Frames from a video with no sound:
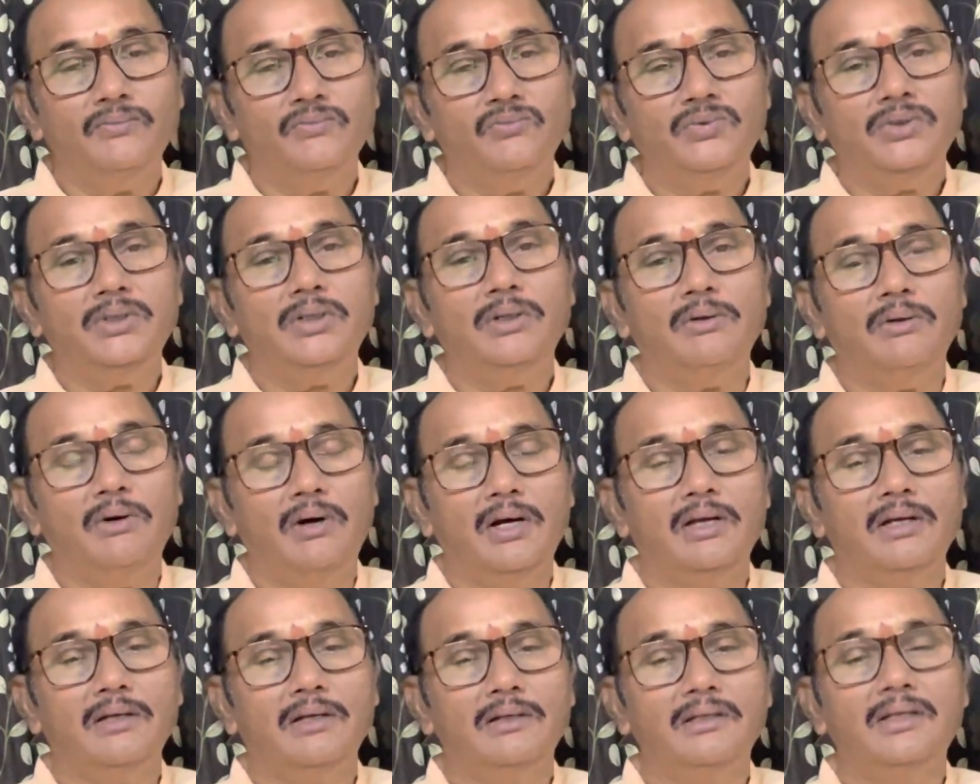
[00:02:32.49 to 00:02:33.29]

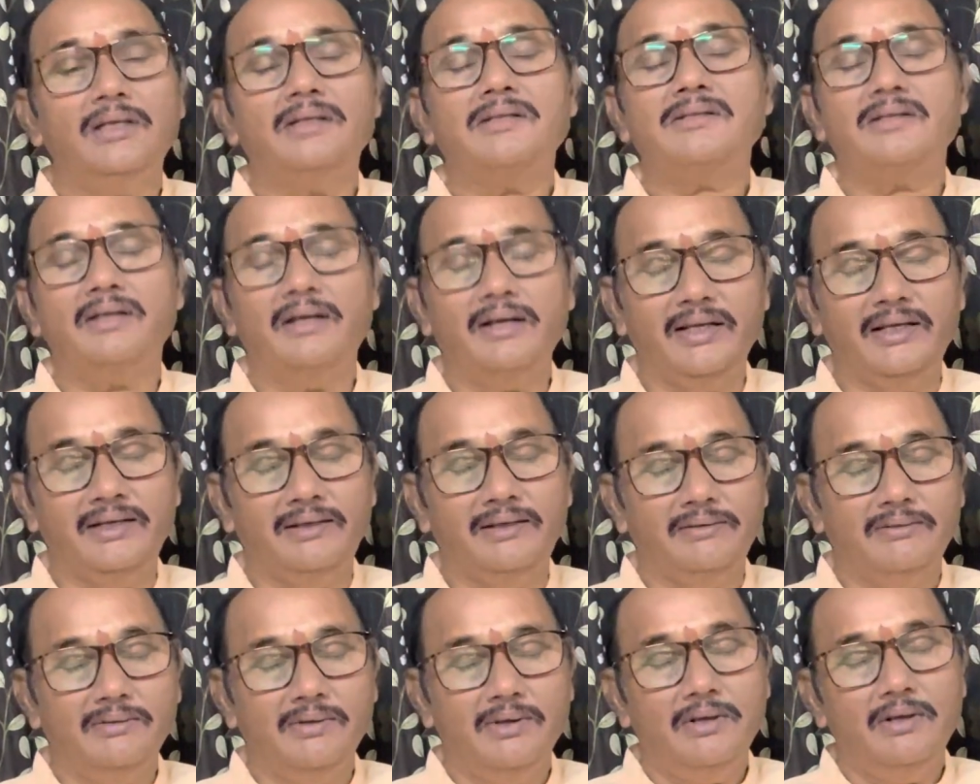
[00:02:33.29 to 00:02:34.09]
So that
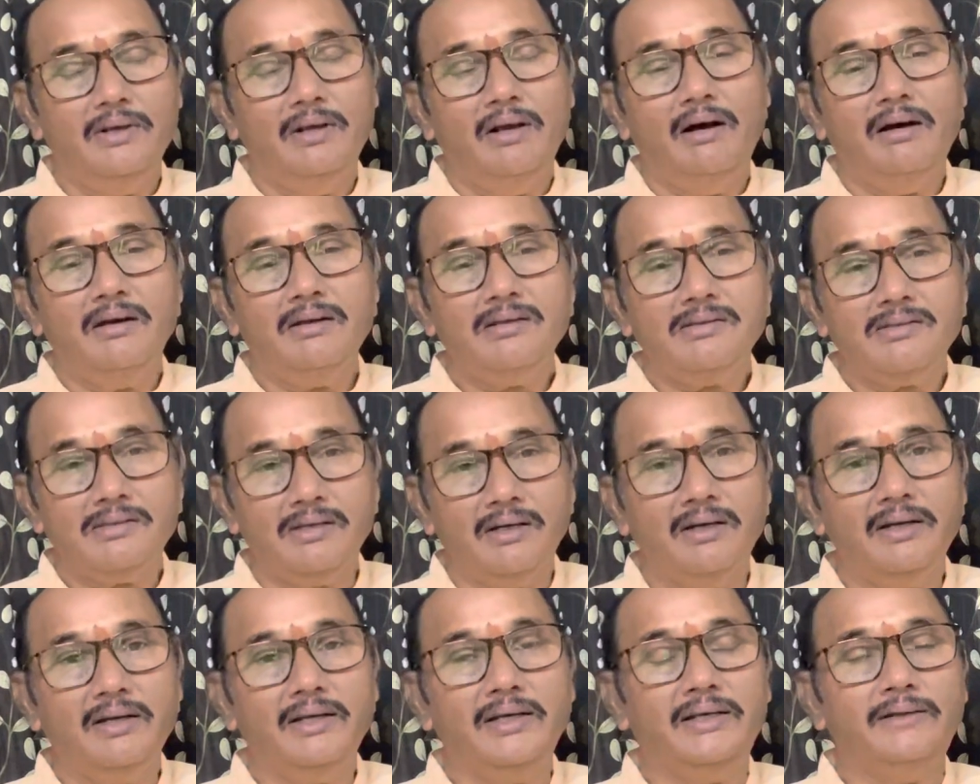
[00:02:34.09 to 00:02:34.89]
Sunday, on
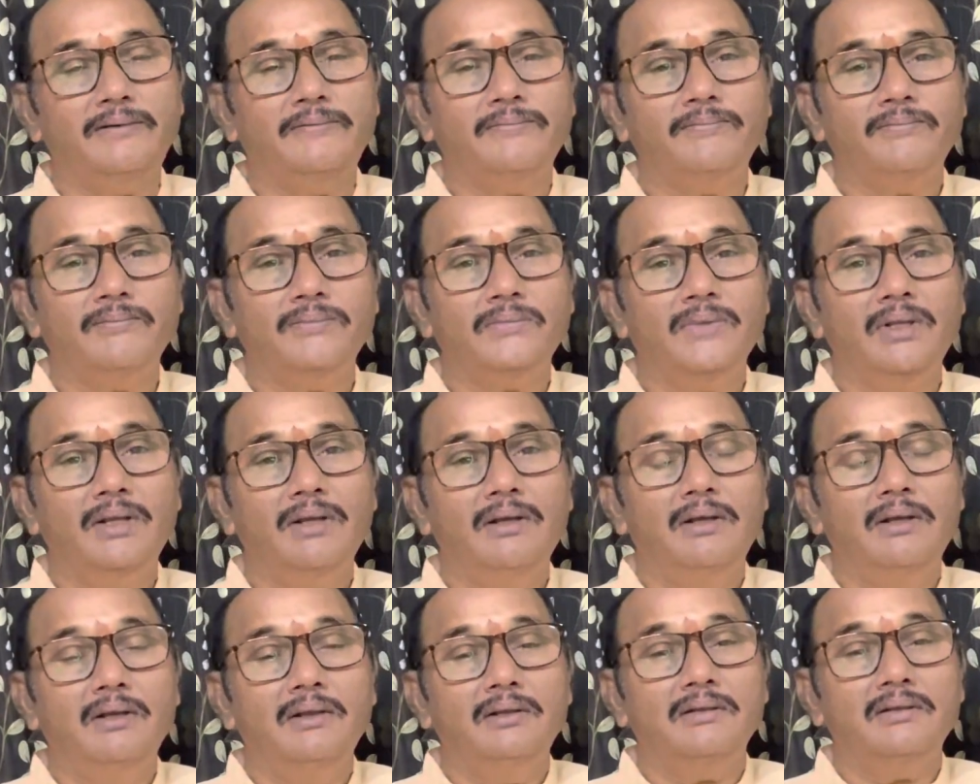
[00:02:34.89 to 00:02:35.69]
Sunday,
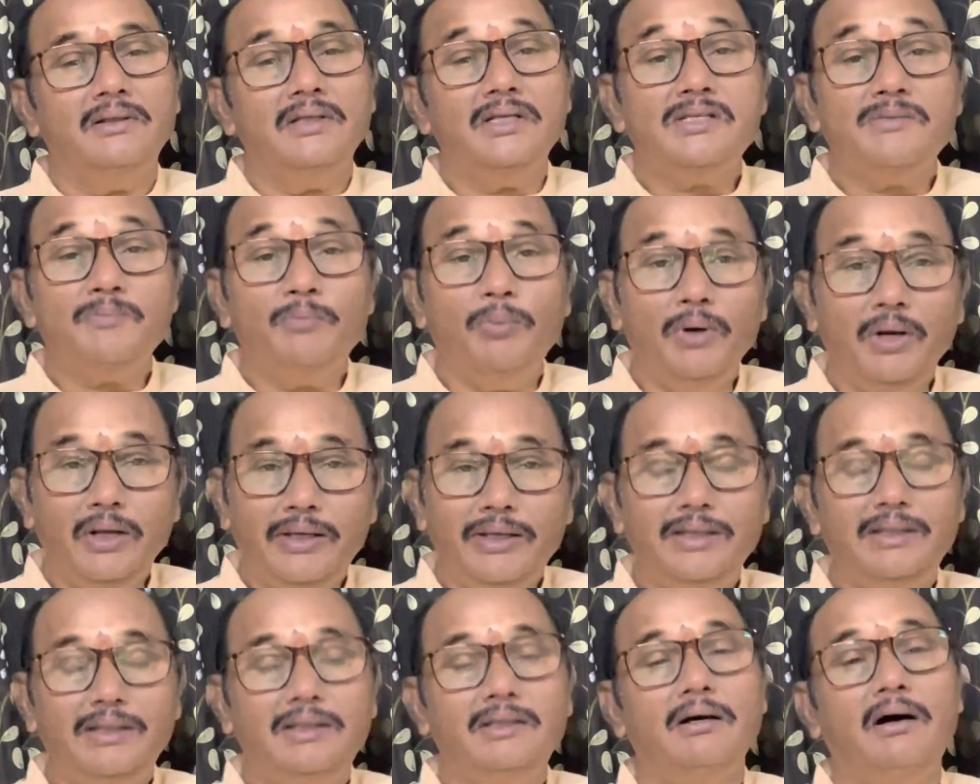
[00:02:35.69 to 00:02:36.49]
this
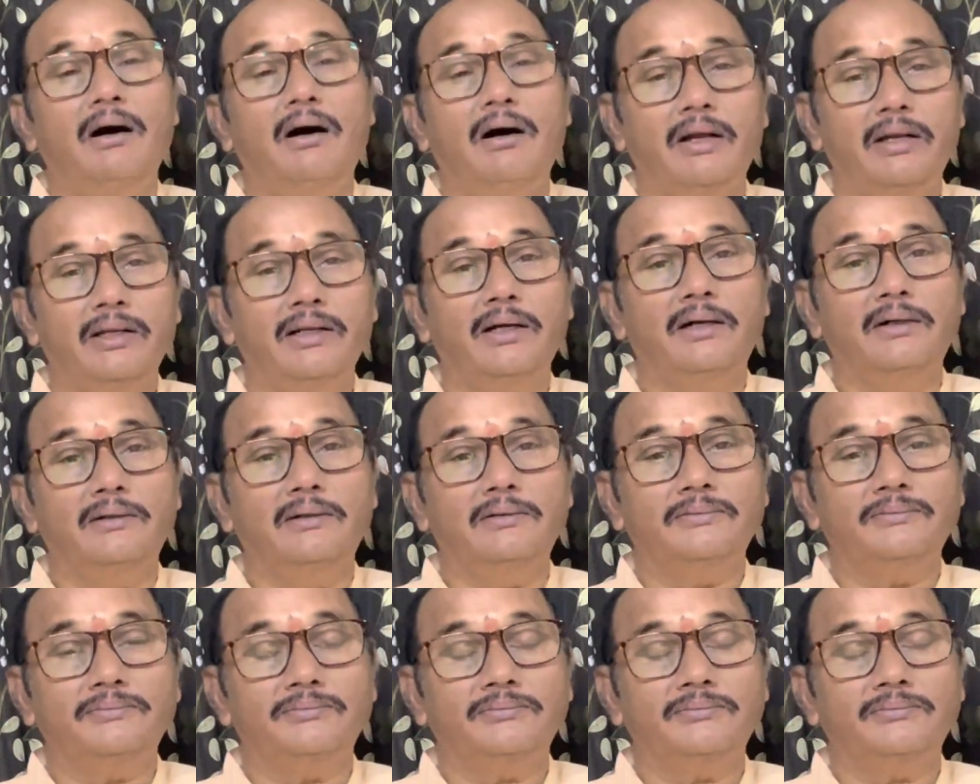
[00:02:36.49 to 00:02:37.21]
Pulkit ARYA